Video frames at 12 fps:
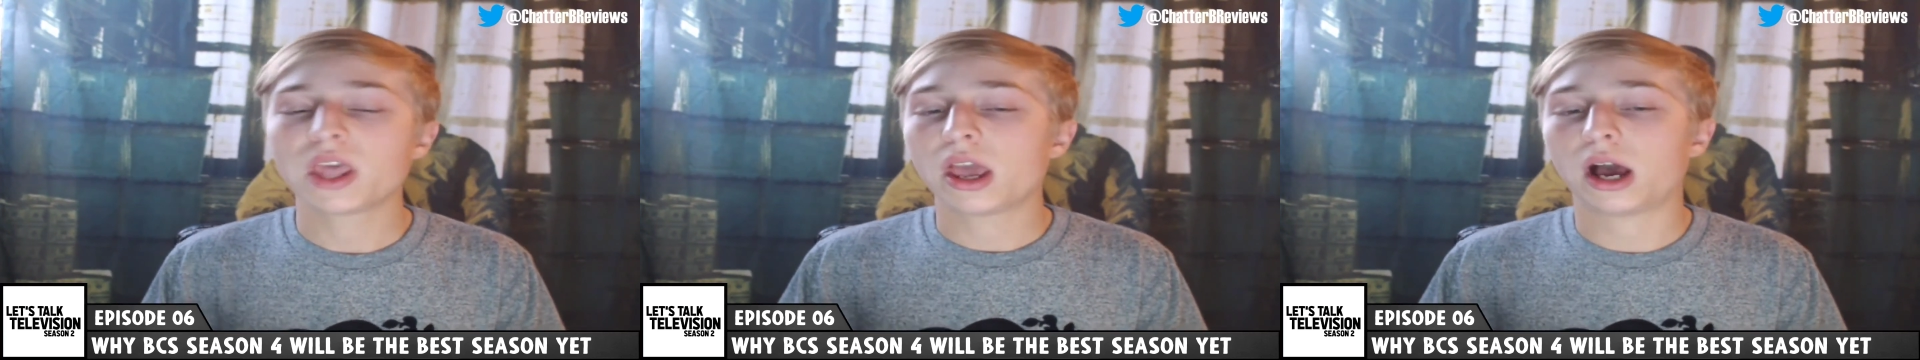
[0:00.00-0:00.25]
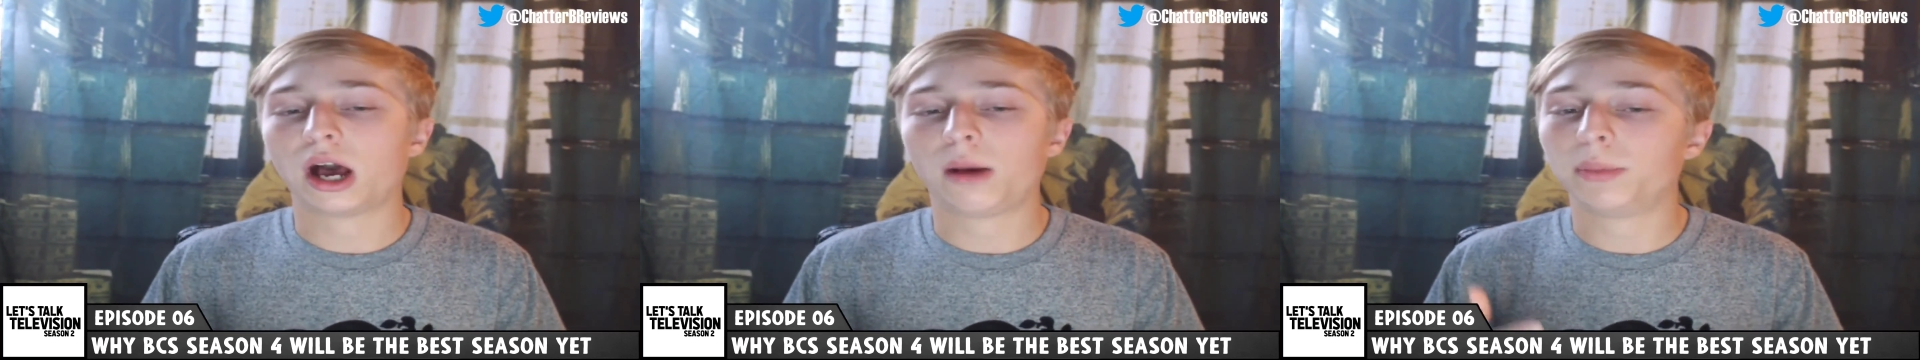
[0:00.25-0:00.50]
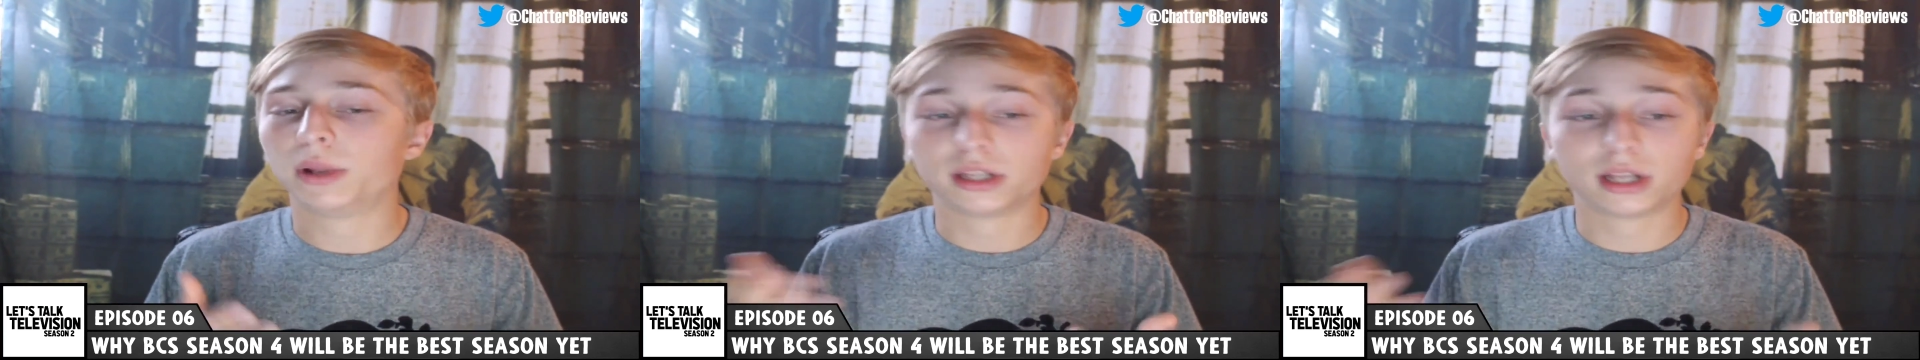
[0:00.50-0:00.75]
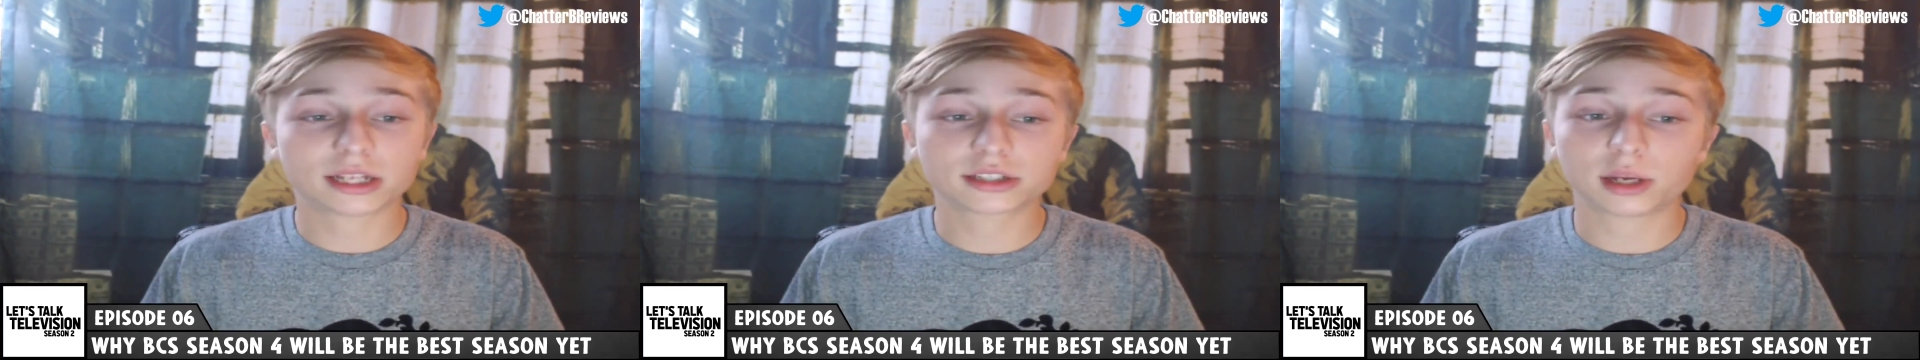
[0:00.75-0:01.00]
But the
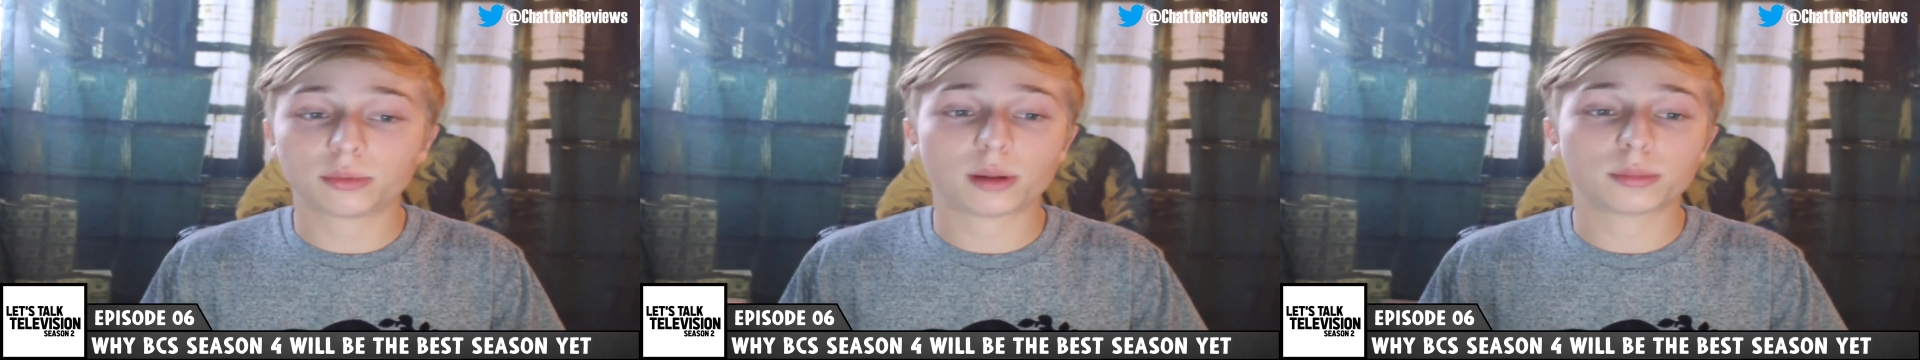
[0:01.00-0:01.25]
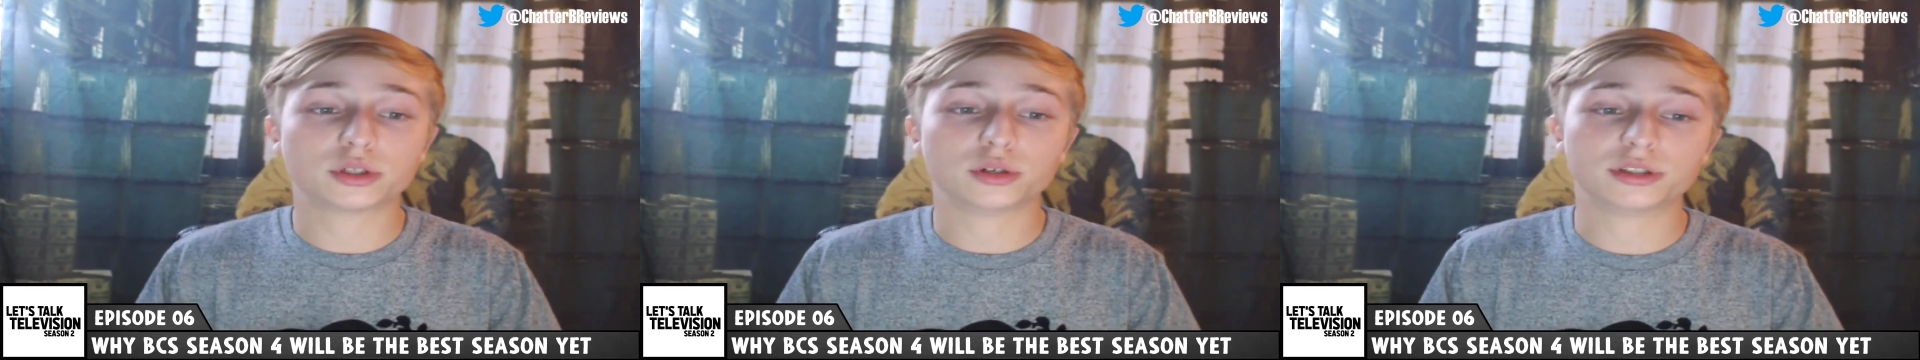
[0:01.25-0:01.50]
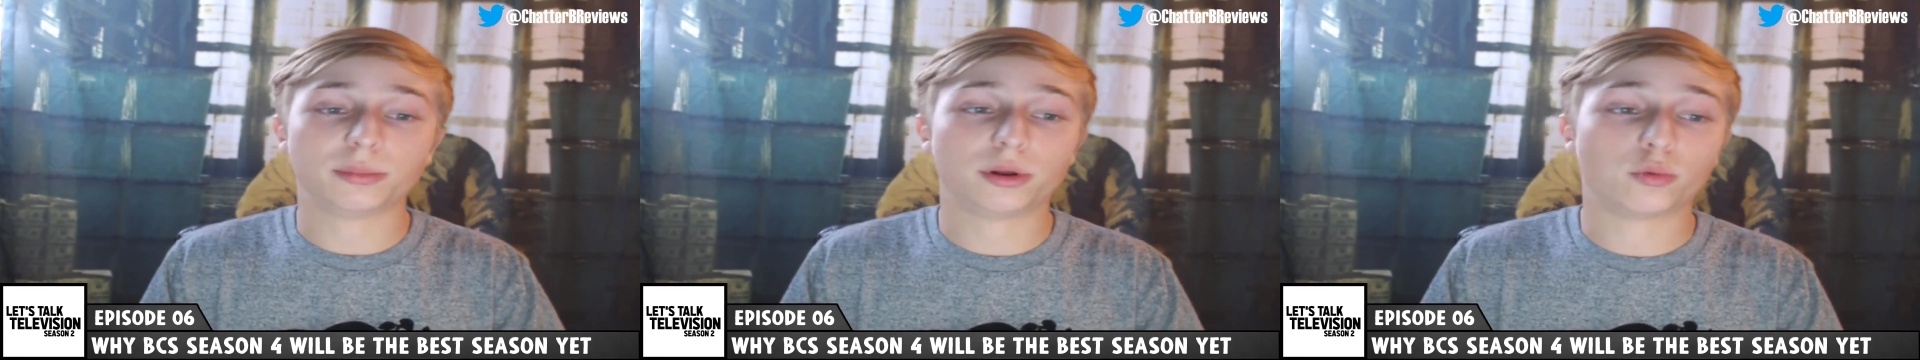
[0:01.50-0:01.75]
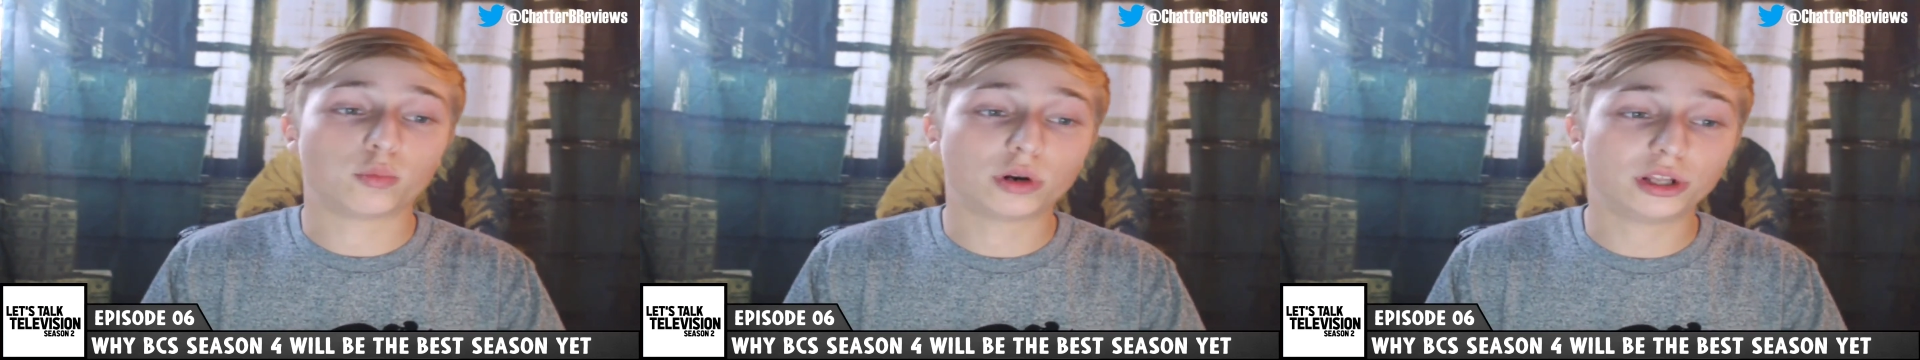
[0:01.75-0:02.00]
last couple episodes have
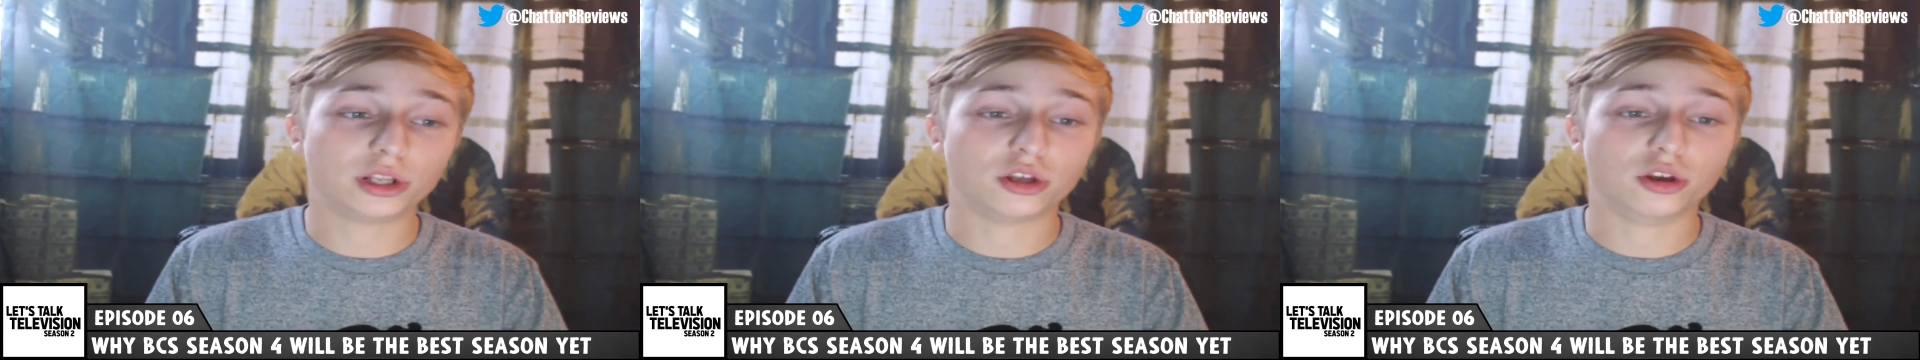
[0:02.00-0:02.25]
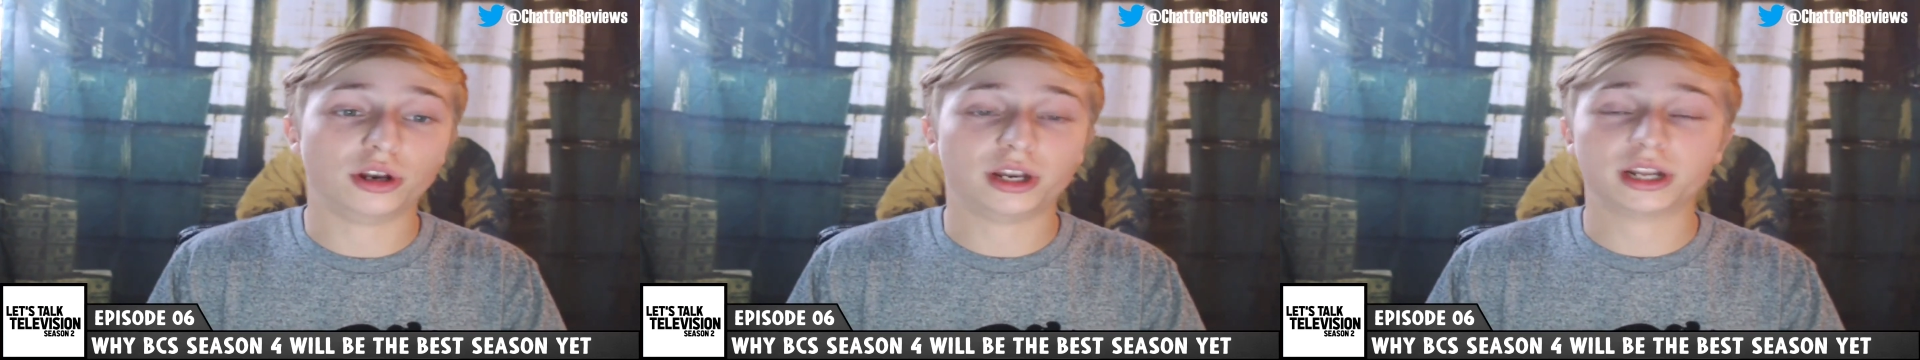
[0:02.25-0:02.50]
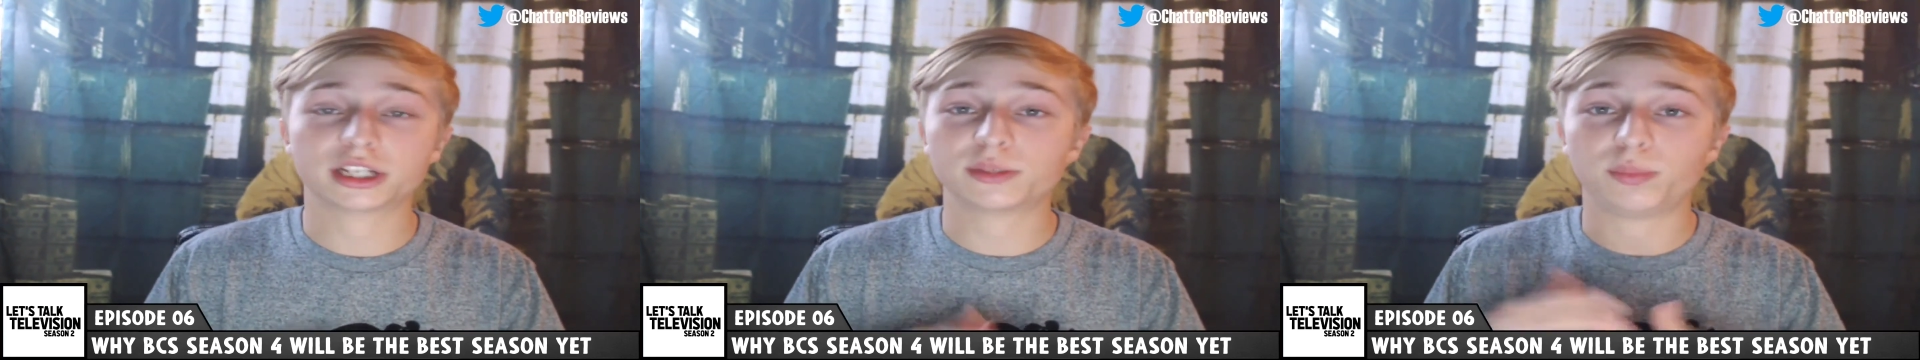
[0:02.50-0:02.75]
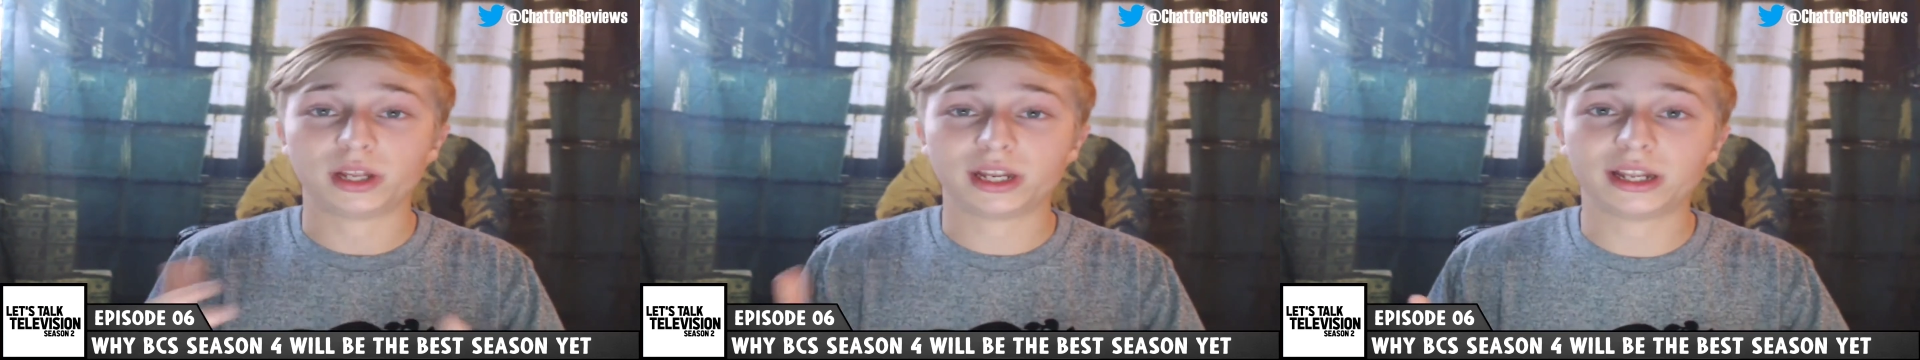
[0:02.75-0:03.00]
been really good in
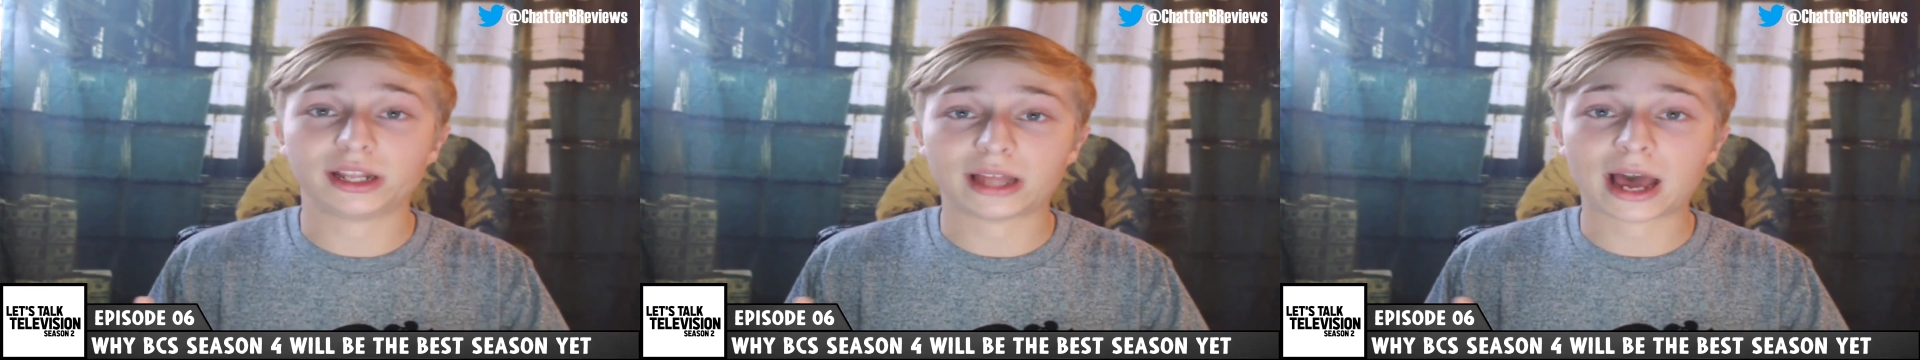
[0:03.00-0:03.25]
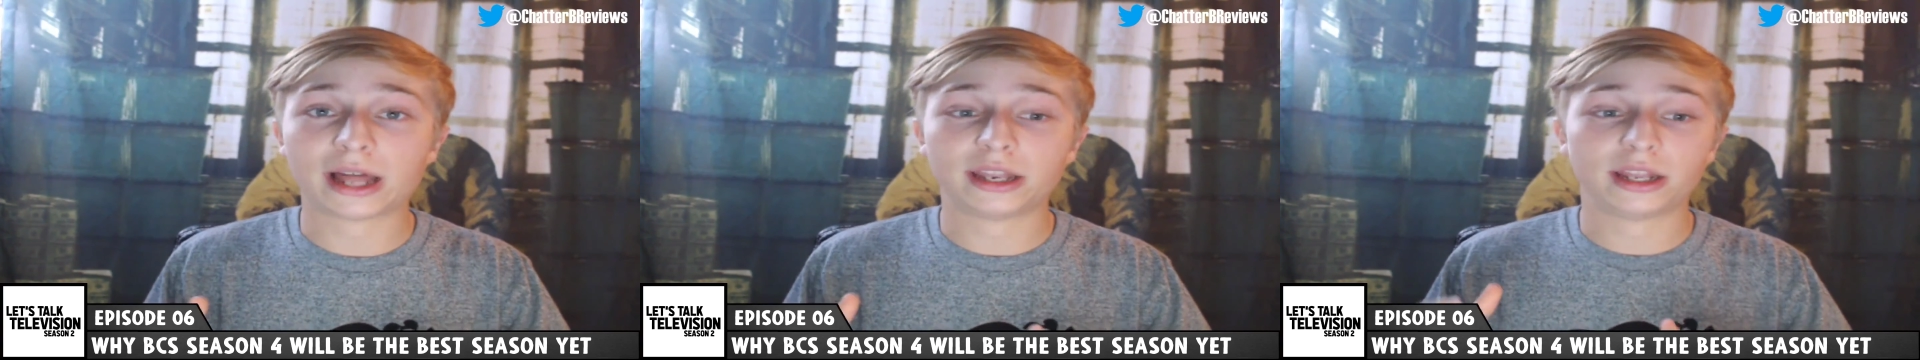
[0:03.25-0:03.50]
explaining that